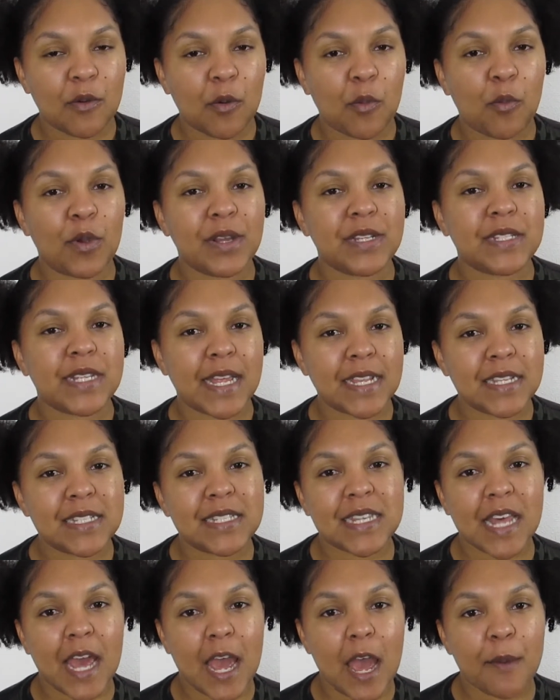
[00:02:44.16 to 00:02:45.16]
what tends
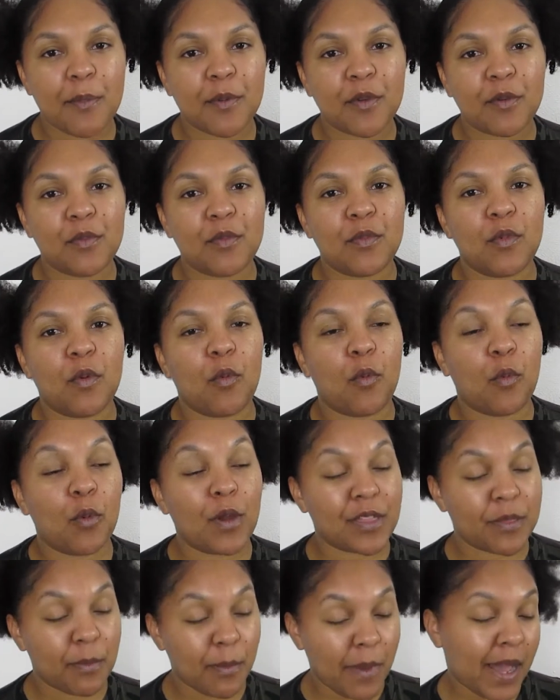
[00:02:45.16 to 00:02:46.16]
to happen
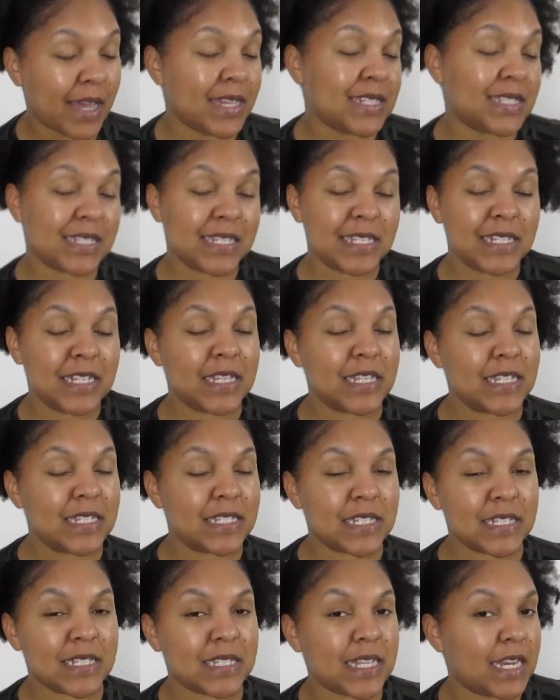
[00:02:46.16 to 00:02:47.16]
with my skin, at
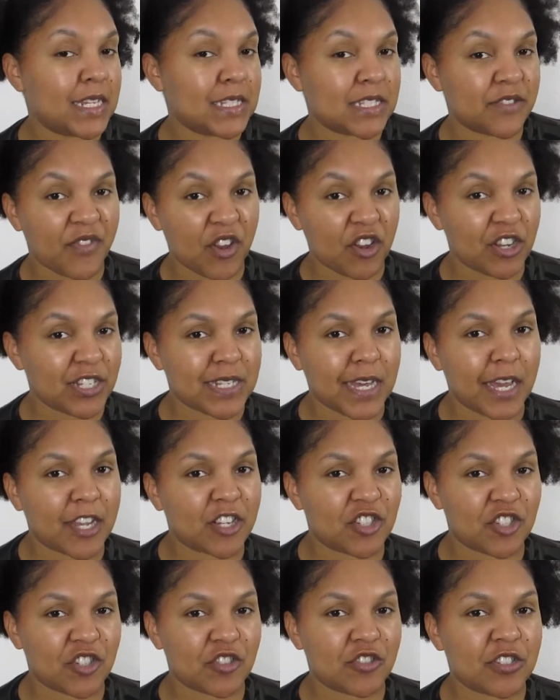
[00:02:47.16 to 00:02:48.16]
least, is that it's very
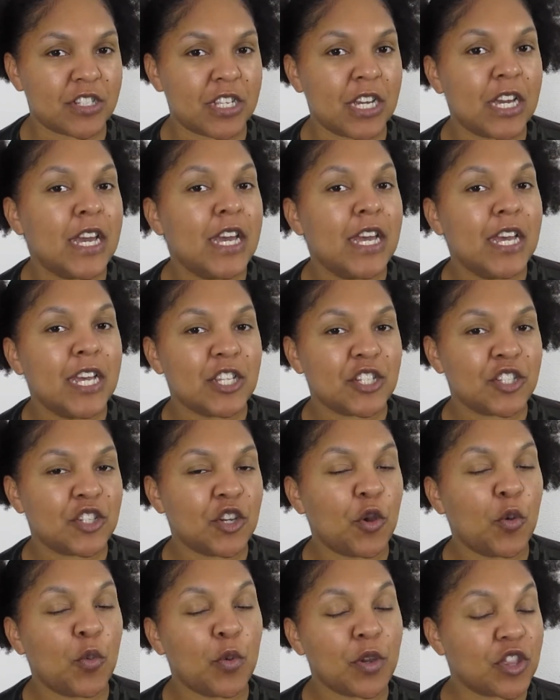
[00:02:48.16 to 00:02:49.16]
textured.
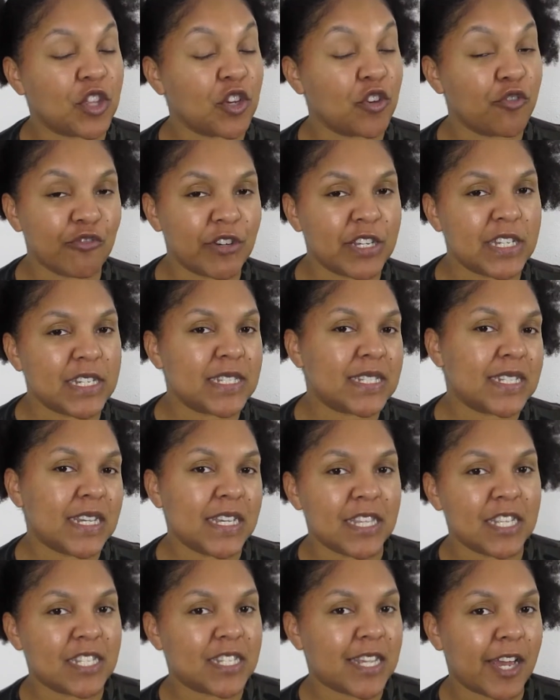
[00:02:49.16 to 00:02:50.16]
So with the grease
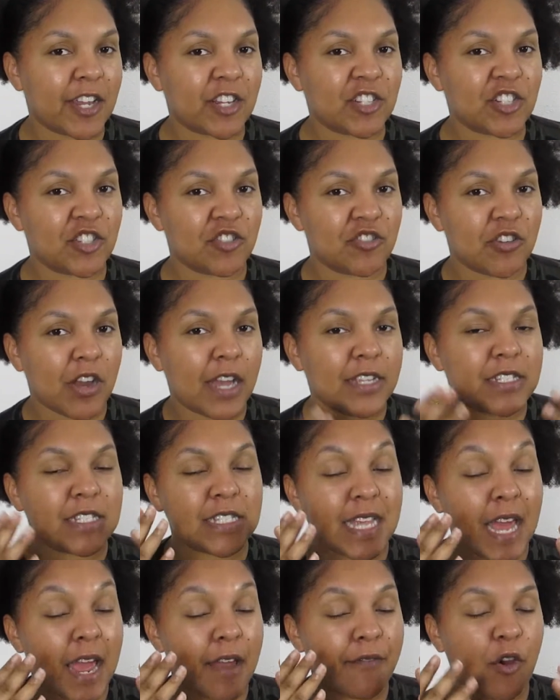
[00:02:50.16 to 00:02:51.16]
and the texture, I
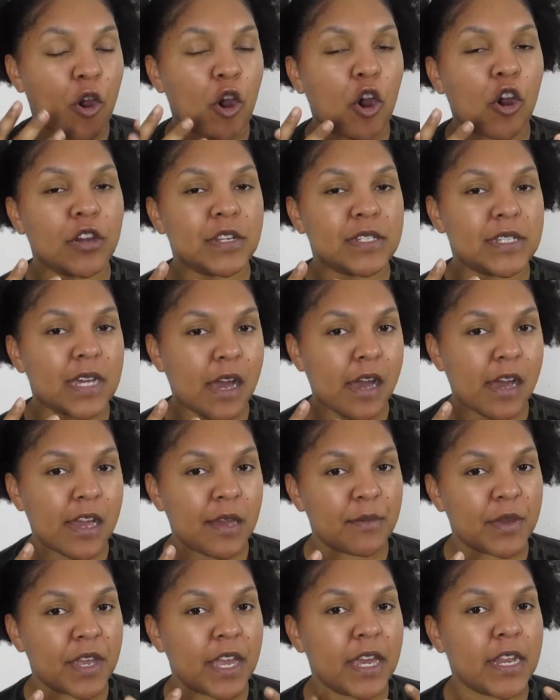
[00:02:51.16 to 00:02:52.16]
just have a hard
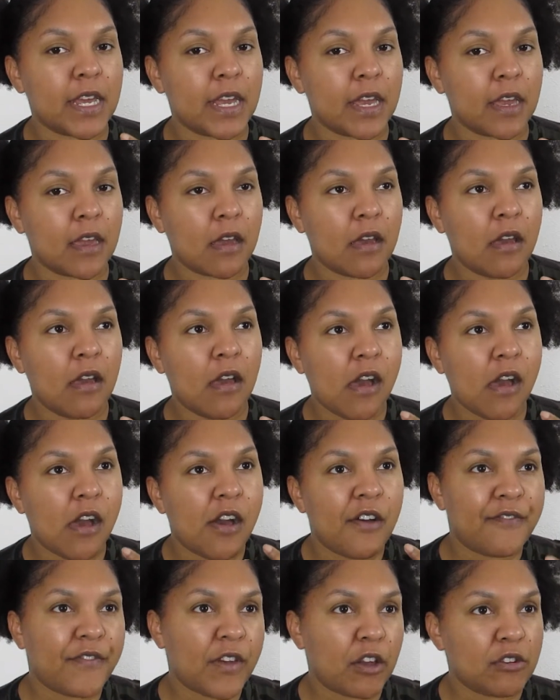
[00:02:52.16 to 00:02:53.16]
time getting
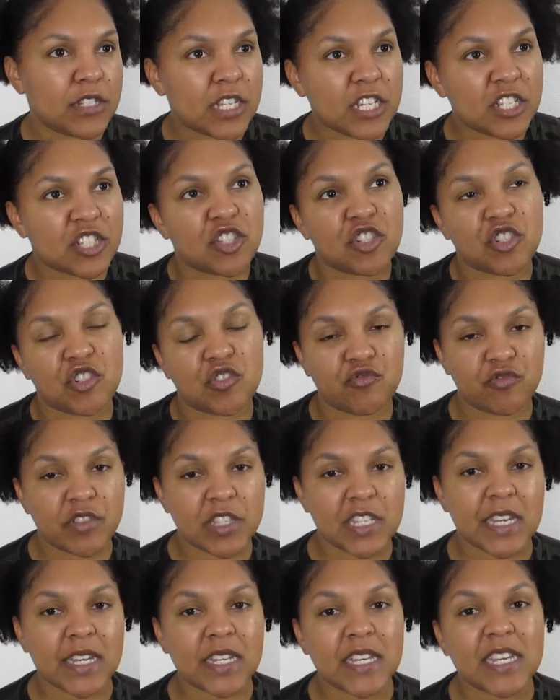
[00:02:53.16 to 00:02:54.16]
foundation to
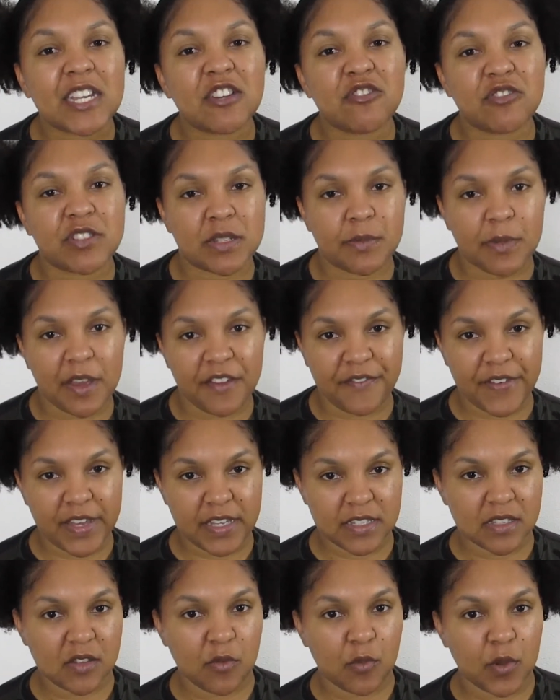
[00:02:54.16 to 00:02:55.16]
really adhere to my
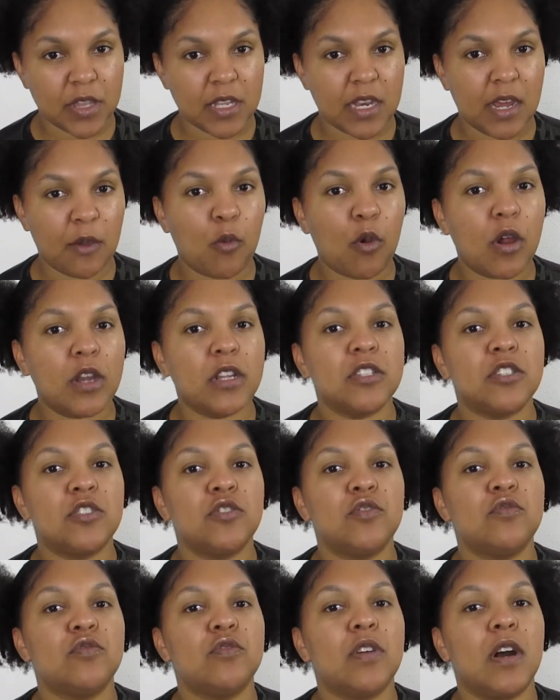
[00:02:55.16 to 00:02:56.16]
face the way that I want it
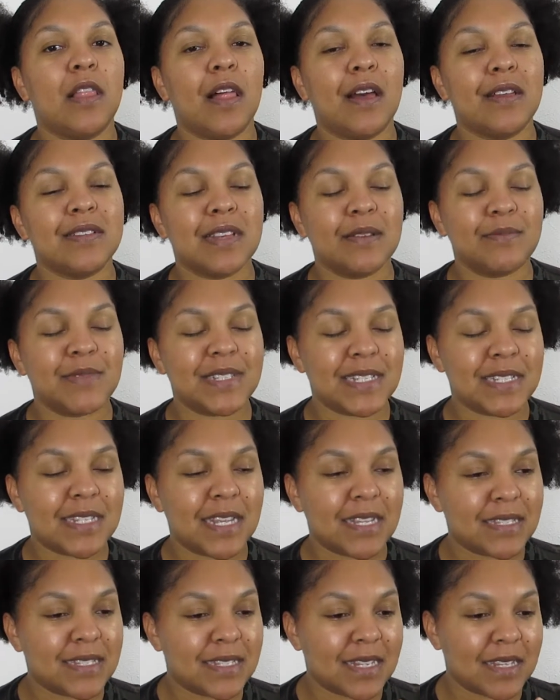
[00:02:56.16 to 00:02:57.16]
to. A lot of times it
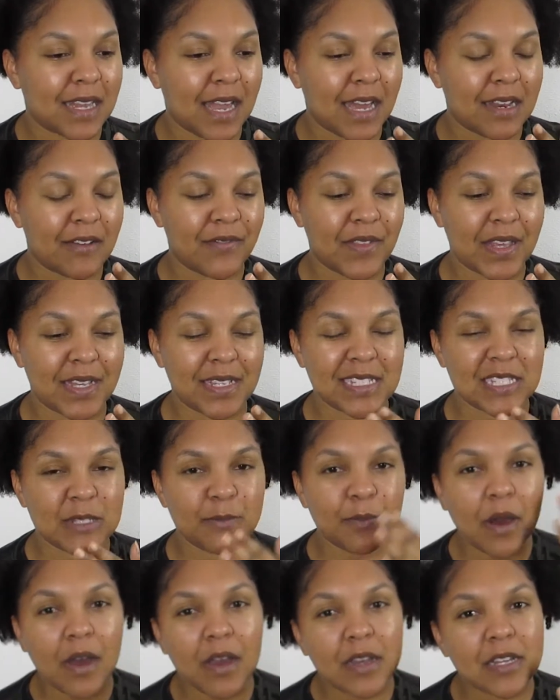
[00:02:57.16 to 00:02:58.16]
tends to kind of like
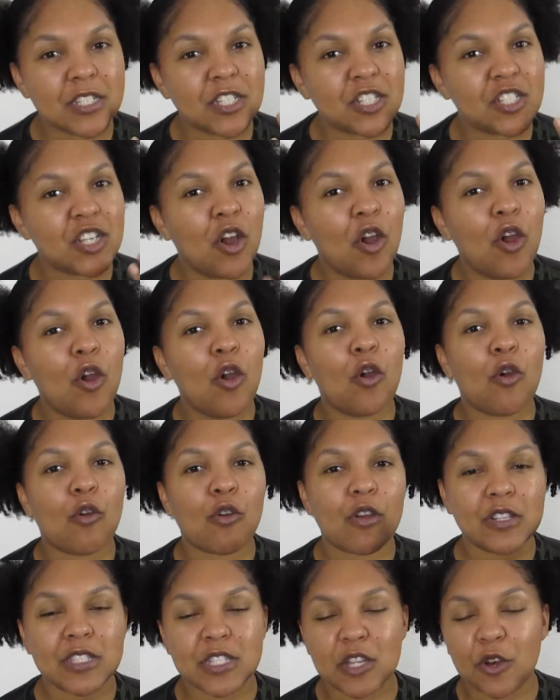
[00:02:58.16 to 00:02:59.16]
smudge,
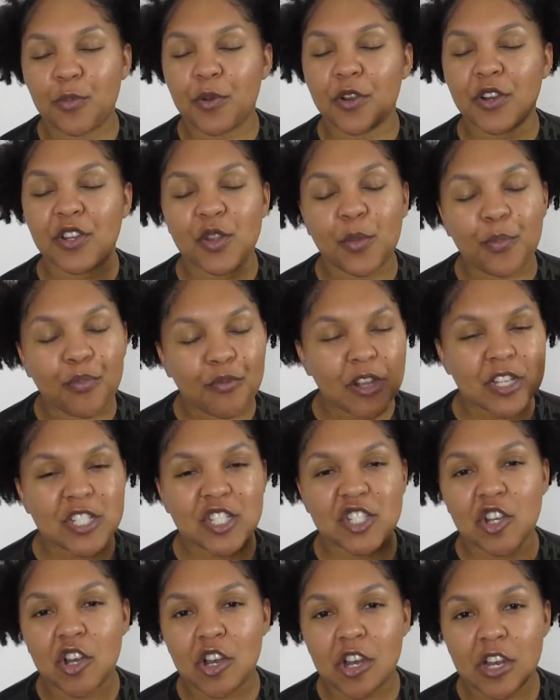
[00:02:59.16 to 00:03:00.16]
or I'll start putting the
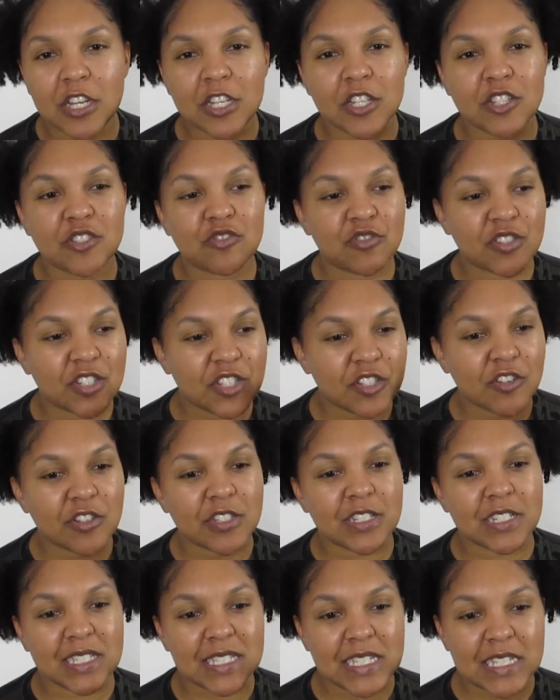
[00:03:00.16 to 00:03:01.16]
brush on and you'll start
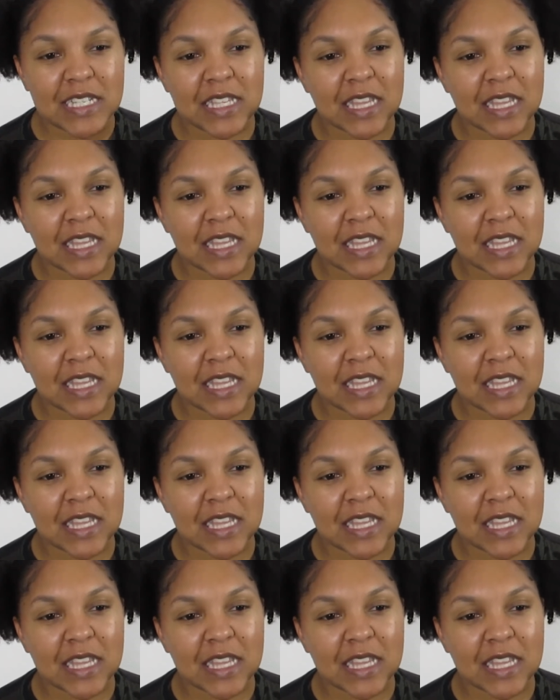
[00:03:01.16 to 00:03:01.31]
to see